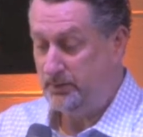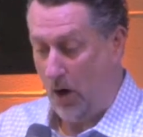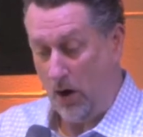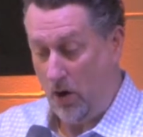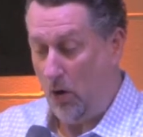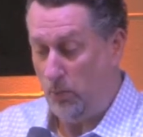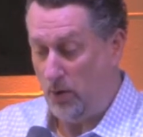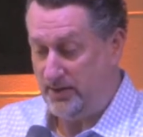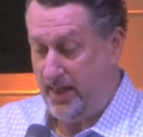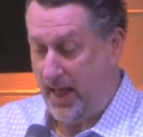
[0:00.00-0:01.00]
our hope
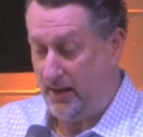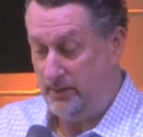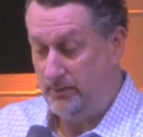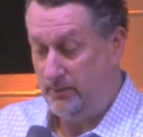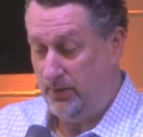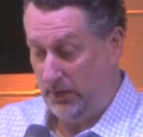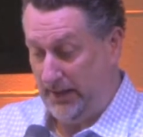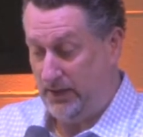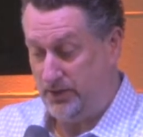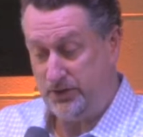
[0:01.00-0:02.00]
was that the
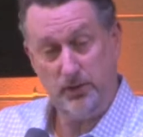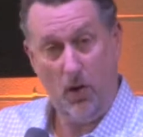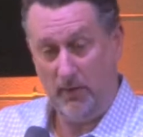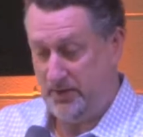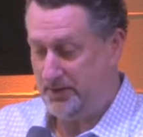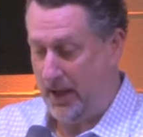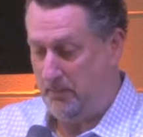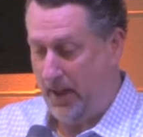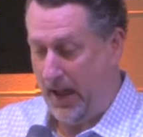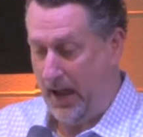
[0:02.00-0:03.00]
leaders on the
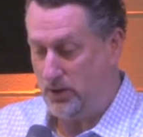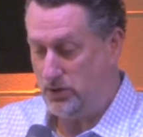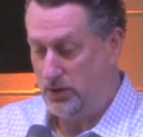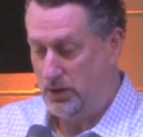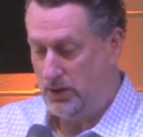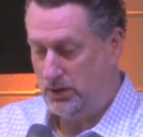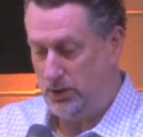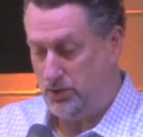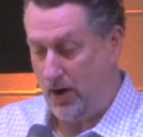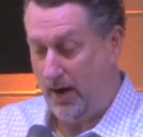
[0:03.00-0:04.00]
same page
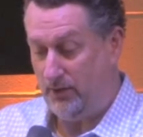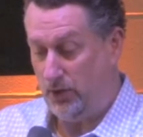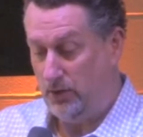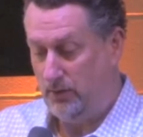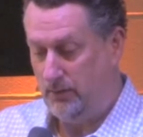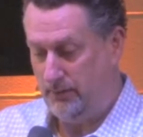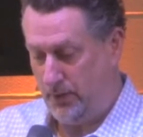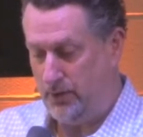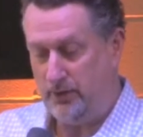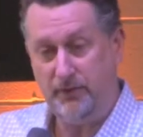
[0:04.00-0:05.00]
could travel
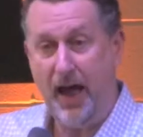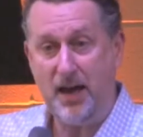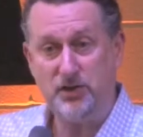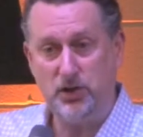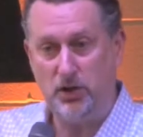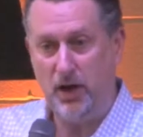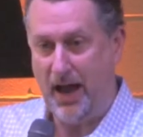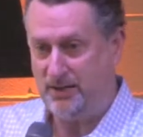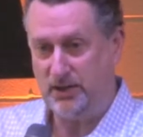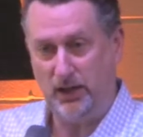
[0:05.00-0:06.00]
further faster
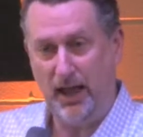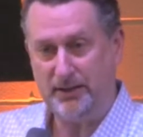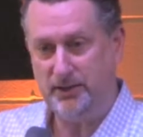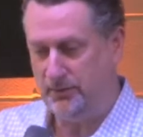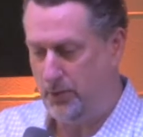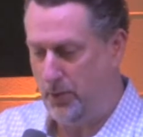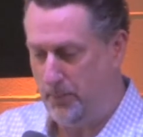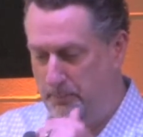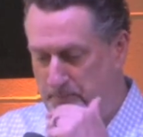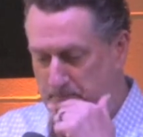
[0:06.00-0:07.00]
as a collective group.